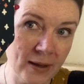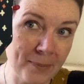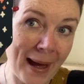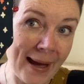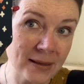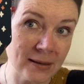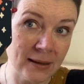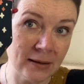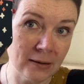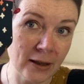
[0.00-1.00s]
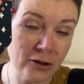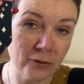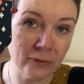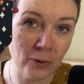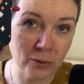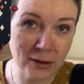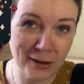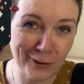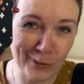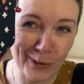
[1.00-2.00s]
a pattern in unless you folded it
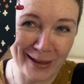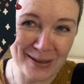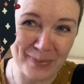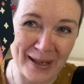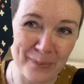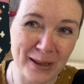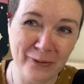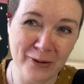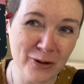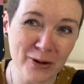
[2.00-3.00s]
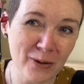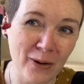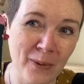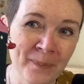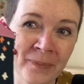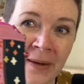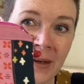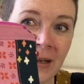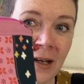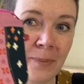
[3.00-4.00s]
up quite a bit. But if you've just got
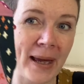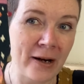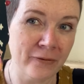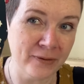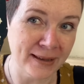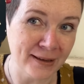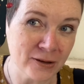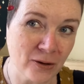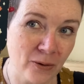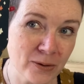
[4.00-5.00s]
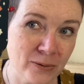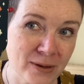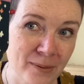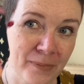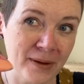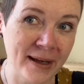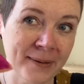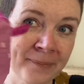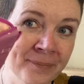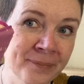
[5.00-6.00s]
a pair of vanilla socks or something,
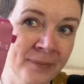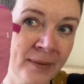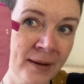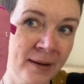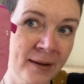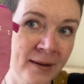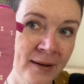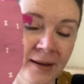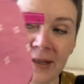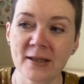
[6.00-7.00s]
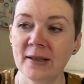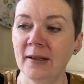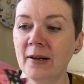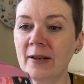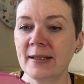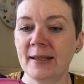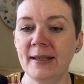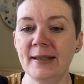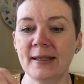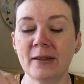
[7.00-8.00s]
it's a nice
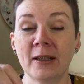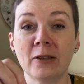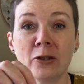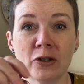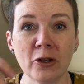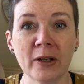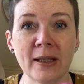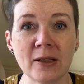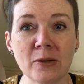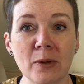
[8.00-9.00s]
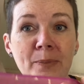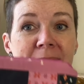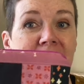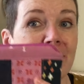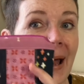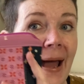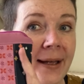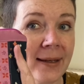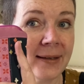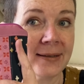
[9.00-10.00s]
easy thing to chuck into a bigger
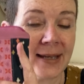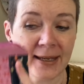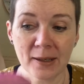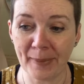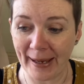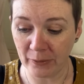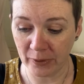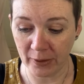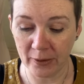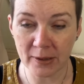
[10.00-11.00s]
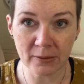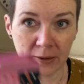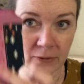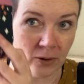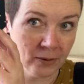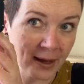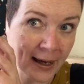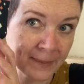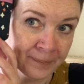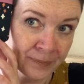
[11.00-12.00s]
bag and take about with you. So I've got that
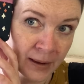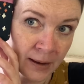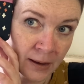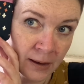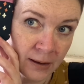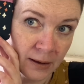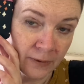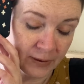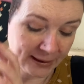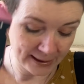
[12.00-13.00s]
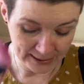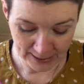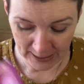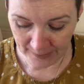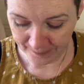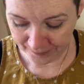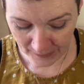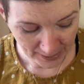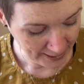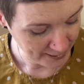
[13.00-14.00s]
lovely kitty,
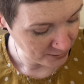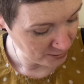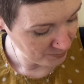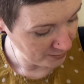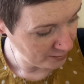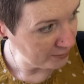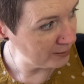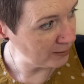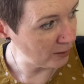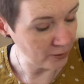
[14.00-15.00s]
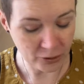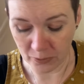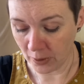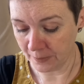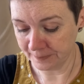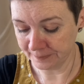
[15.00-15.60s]
and my other large one